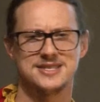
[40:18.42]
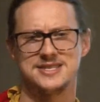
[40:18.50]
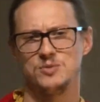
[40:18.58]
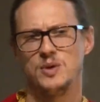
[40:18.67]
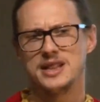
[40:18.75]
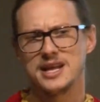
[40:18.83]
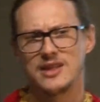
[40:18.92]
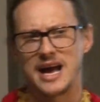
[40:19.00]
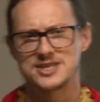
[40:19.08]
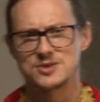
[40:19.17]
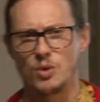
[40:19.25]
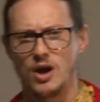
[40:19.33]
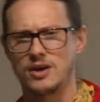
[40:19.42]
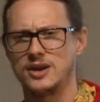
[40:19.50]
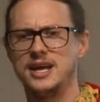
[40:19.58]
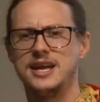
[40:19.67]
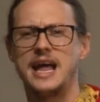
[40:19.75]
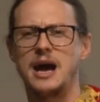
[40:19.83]
I could see when they last
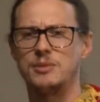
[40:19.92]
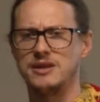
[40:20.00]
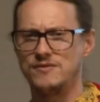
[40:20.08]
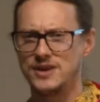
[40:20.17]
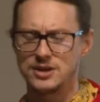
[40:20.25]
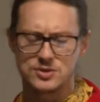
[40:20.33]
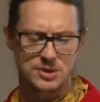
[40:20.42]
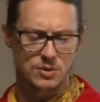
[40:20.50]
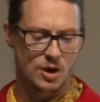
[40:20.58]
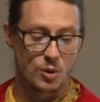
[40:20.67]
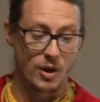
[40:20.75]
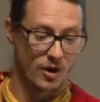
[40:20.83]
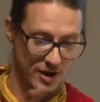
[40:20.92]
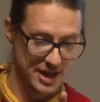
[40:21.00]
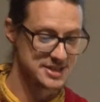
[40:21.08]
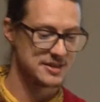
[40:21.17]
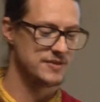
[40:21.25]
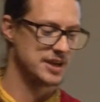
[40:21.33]
logged in, how many videos, oh well, I'll
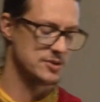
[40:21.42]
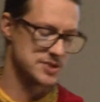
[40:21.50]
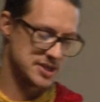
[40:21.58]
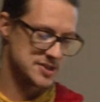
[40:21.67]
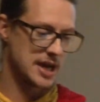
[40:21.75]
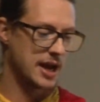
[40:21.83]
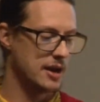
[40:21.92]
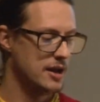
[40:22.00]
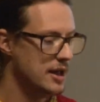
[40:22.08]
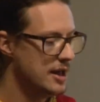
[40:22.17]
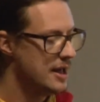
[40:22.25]
get to the videos in a second.